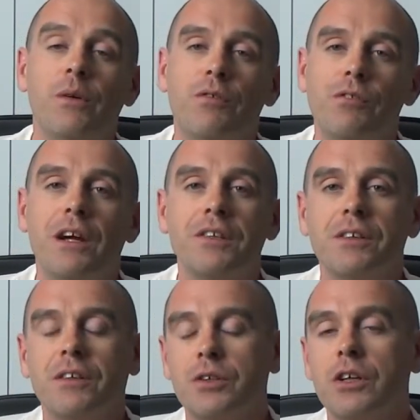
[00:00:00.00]

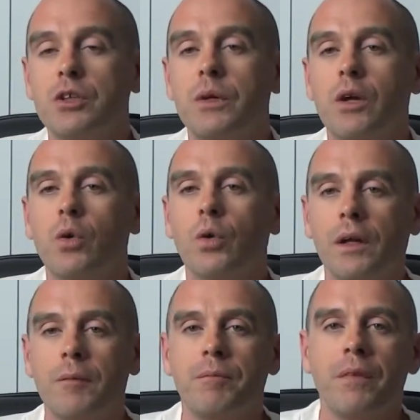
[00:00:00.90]
phrase as we call
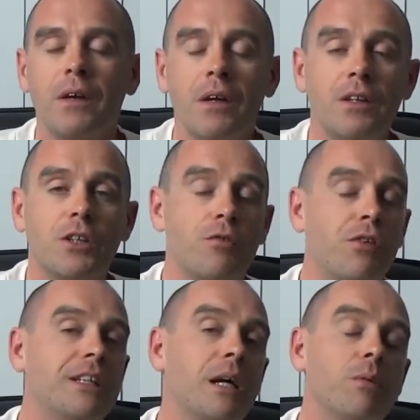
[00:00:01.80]
it. So for
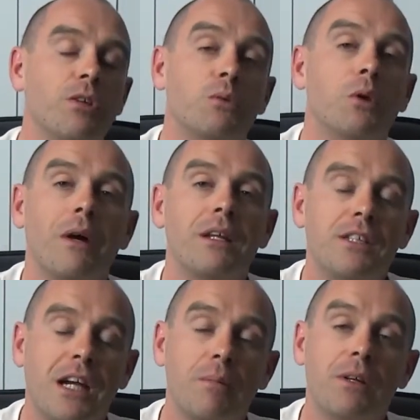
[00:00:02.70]
example, someone might
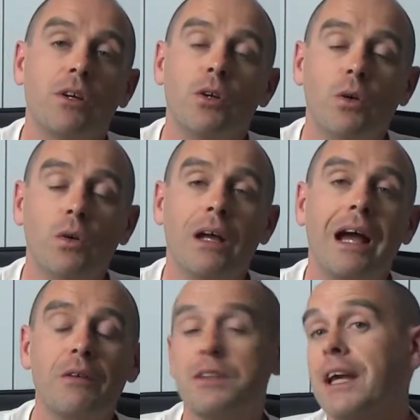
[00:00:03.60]
type into Google
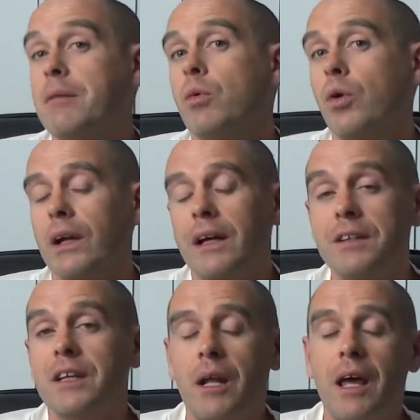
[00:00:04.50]
how to get more
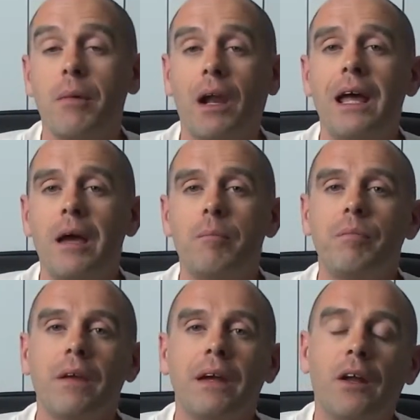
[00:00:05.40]
leads in an MLM,
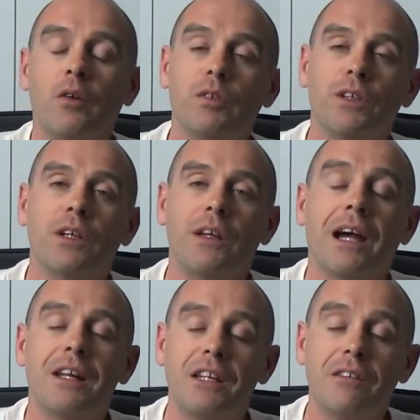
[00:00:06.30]
and obviously the
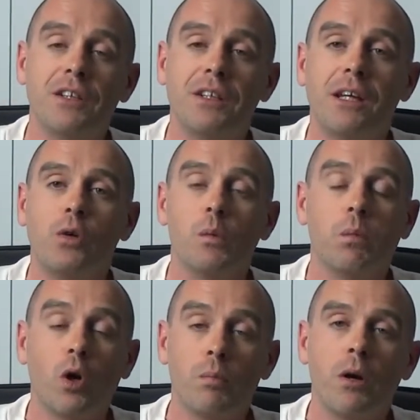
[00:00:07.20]
idea is that your
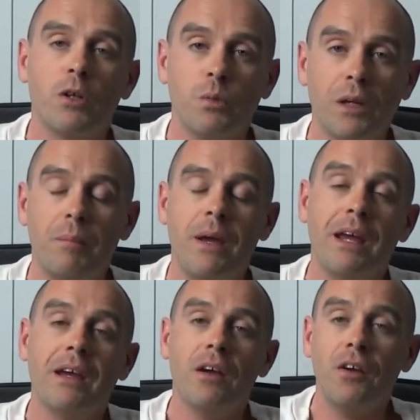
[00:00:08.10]
blog post will
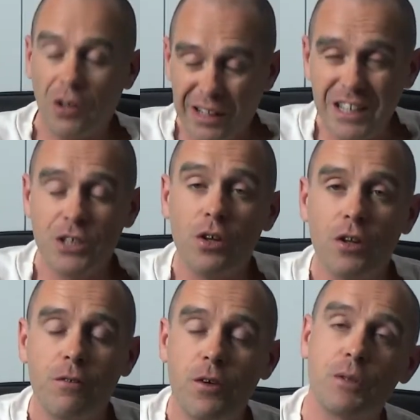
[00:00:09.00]
appear at least on
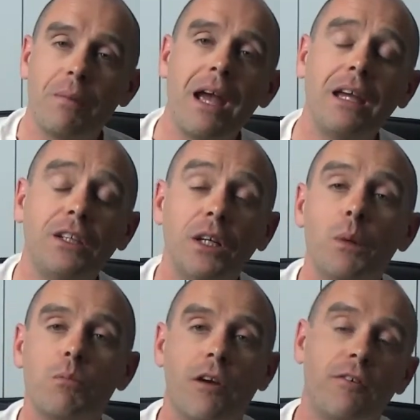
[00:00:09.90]
the first page,
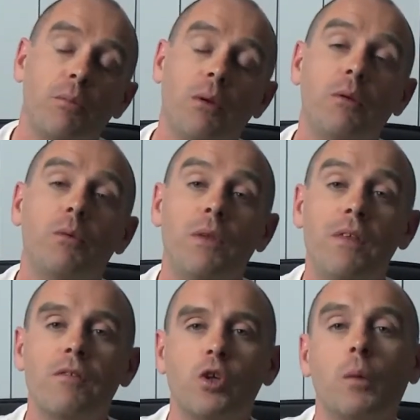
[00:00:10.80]
preferably within
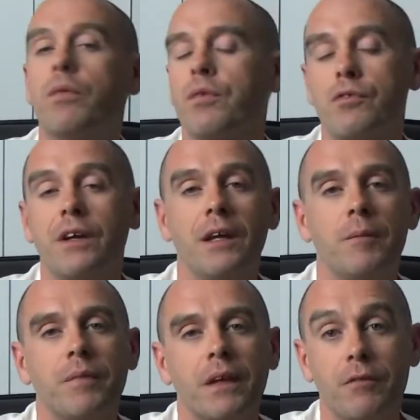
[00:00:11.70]
the top 3,
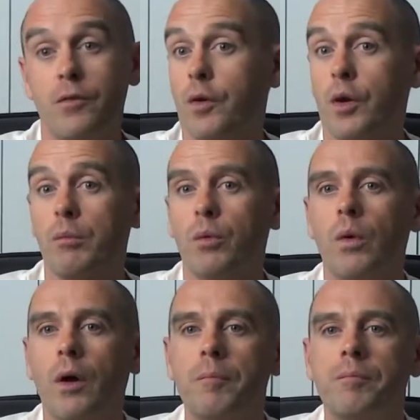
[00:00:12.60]
if not number
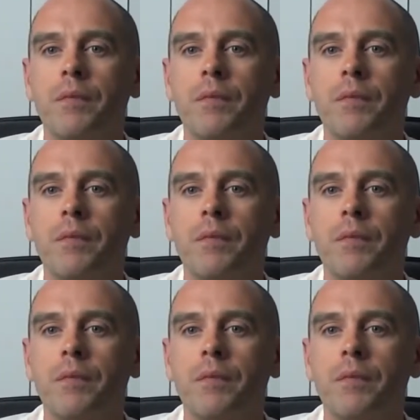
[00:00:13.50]
1.